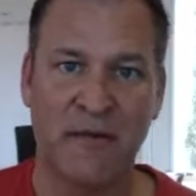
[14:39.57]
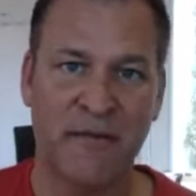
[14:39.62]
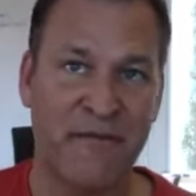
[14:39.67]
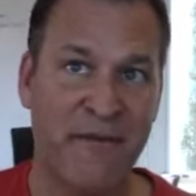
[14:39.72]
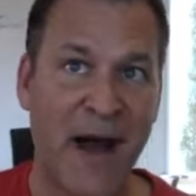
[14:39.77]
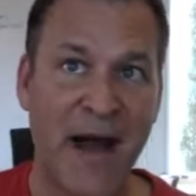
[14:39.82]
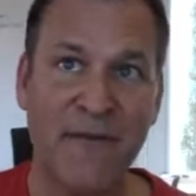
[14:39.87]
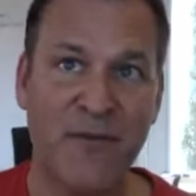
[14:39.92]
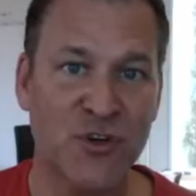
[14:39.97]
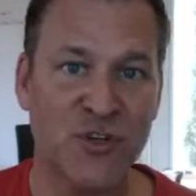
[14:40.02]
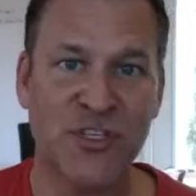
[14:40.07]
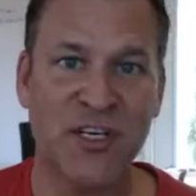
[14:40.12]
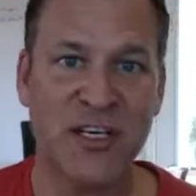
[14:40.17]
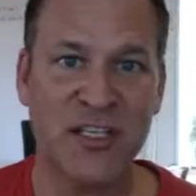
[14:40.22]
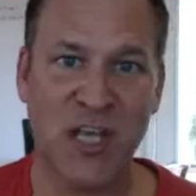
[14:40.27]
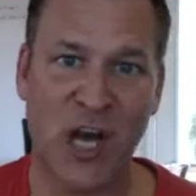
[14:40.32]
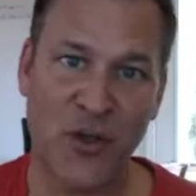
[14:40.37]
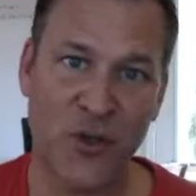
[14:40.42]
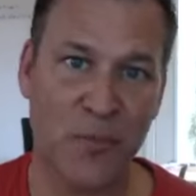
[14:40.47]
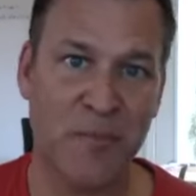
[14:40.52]
5 or
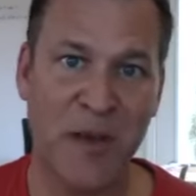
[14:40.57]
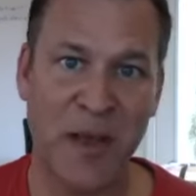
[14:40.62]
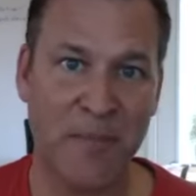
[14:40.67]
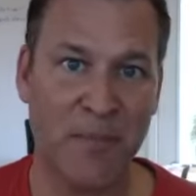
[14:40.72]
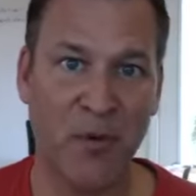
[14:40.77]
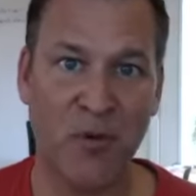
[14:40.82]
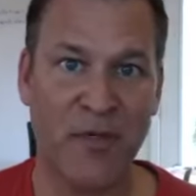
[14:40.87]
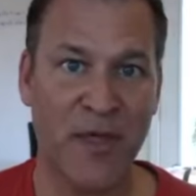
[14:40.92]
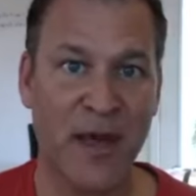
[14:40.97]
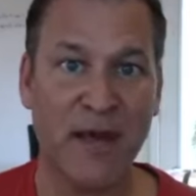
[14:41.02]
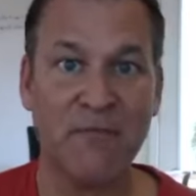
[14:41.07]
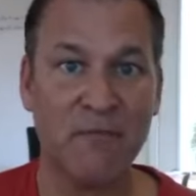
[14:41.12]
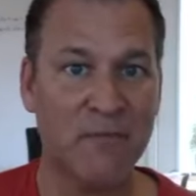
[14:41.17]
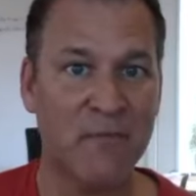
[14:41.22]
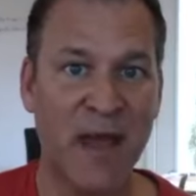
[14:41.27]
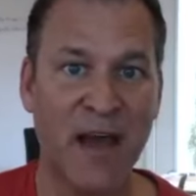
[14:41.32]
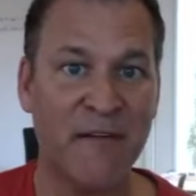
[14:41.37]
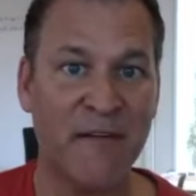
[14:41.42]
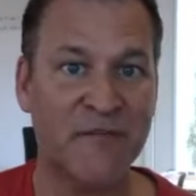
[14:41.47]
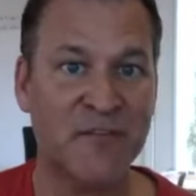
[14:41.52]
6 other people
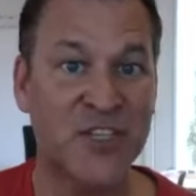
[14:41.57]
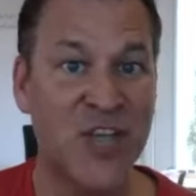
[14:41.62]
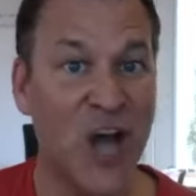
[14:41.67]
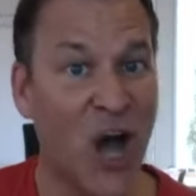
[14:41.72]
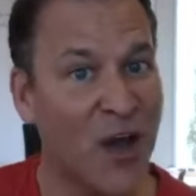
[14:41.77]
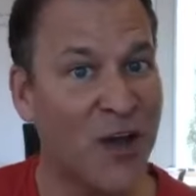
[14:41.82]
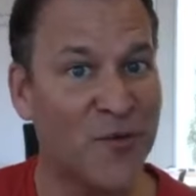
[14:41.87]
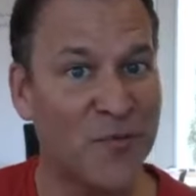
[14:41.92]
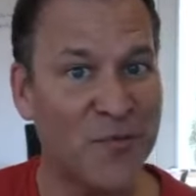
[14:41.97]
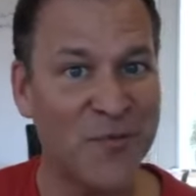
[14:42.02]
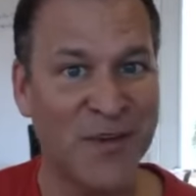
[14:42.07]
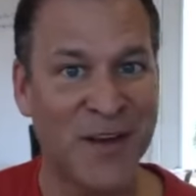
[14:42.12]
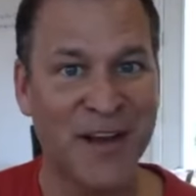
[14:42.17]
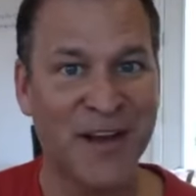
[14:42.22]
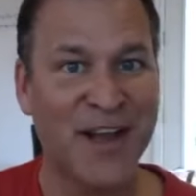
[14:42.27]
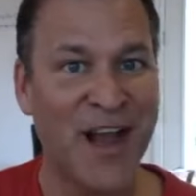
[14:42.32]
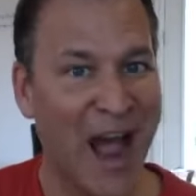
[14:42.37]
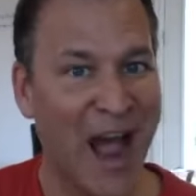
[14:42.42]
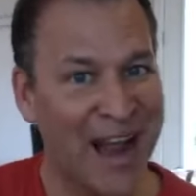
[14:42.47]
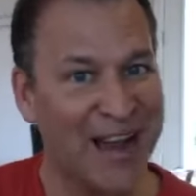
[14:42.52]
that have done
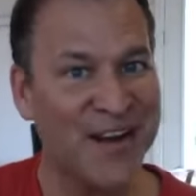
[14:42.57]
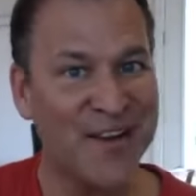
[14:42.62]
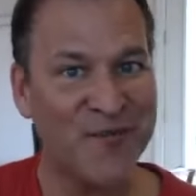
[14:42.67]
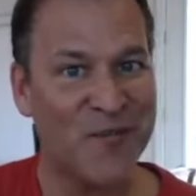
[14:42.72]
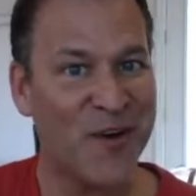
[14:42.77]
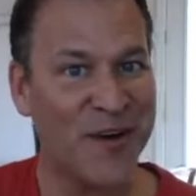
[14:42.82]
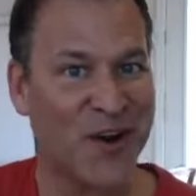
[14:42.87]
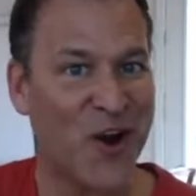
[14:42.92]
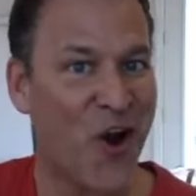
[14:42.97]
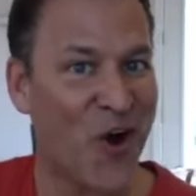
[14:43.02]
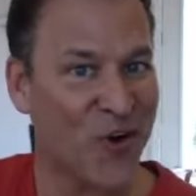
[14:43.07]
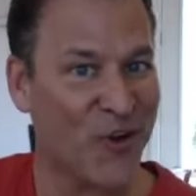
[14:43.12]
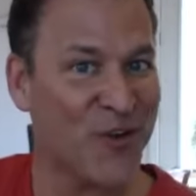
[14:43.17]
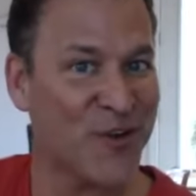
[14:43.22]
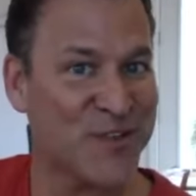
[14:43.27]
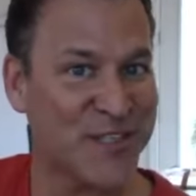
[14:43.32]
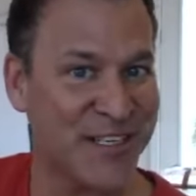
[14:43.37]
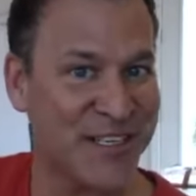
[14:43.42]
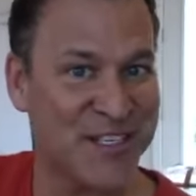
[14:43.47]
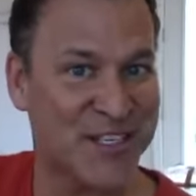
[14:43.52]
kind of what
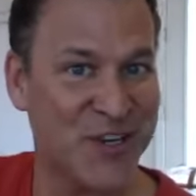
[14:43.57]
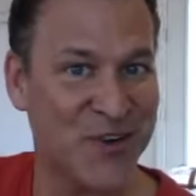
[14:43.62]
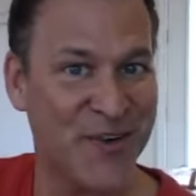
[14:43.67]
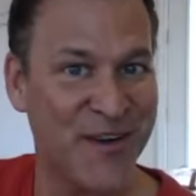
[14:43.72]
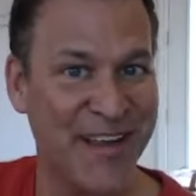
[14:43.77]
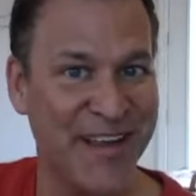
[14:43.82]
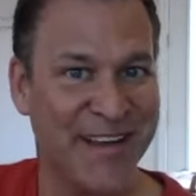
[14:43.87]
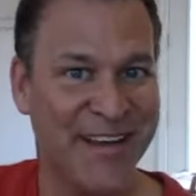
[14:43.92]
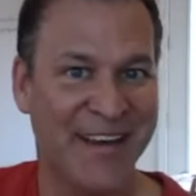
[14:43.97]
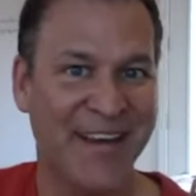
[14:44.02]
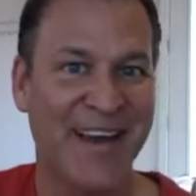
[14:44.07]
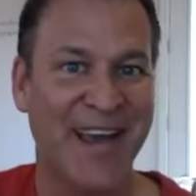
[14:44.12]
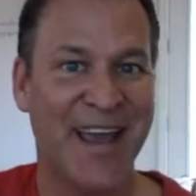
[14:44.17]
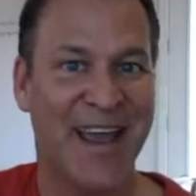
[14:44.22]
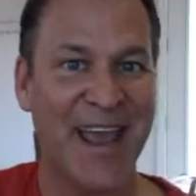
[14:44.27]
Carlos is doing.